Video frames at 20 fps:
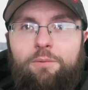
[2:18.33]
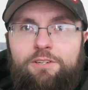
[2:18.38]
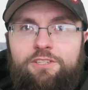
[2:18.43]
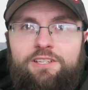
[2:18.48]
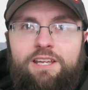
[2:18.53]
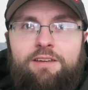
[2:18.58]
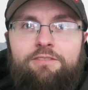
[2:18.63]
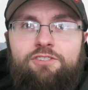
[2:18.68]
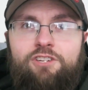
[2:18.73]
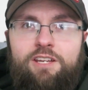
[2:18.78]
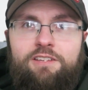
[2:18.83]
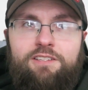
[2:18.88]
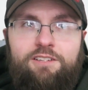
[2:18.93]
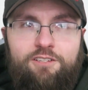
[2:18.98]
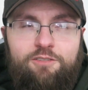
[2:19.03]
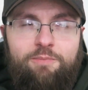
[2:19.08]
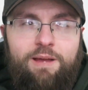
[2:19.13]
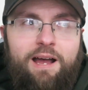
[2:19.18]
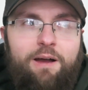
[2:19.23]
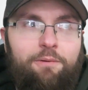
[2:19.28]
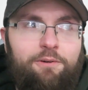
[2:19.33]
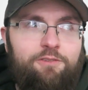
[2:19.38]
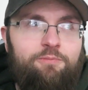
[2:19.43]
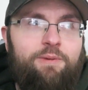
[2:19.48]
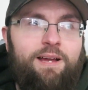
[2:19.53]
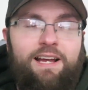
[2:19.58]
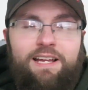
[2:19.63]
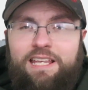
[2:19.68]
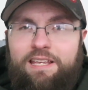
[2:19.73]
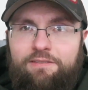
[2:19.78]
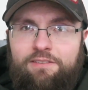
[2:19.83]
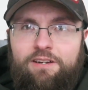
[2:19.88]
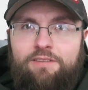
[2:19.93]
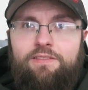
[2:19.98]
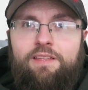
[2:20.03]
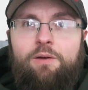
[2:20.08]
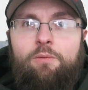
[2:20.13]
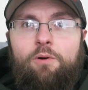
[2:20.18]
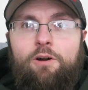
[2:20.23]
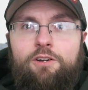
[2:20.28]
which gave Jason his powers back, even
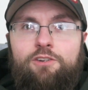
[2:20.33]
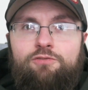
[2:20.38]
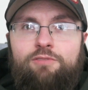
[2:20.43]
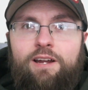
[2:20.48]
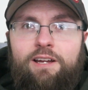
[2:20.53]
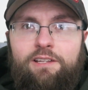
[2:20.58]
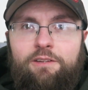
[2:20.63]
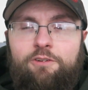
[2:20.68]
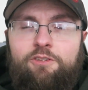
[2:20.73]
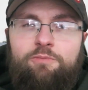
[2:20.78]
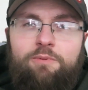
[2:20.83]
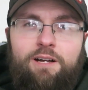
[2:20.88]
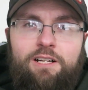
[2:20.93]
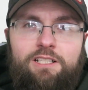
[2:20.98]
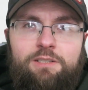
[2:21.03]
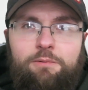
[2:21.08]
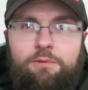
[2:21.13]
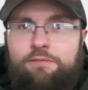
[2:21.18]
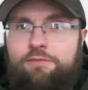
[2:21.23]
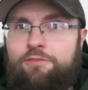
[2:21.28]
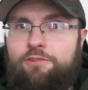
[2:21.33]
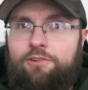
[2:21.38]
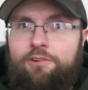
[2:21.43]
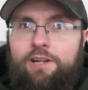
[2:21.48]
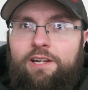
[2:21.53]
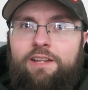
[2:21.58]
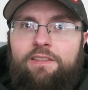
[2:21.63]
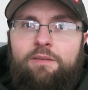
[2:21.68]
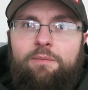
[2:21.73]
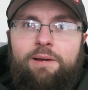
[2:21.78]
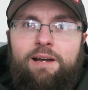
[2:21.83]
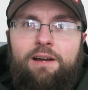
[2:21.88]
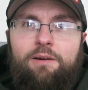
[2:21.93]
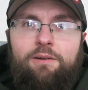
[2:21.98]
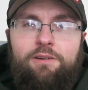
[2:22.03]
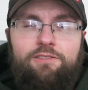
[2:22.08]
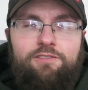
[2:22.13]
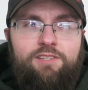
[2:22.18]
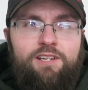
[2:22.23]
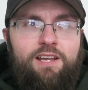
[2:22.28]
if they weren't directly responsible for creating the
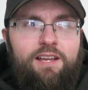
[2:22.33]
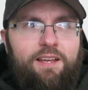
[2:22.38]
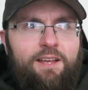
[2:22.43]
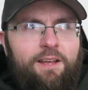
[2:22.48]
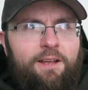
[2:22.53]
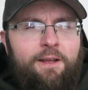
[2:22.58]
powers first.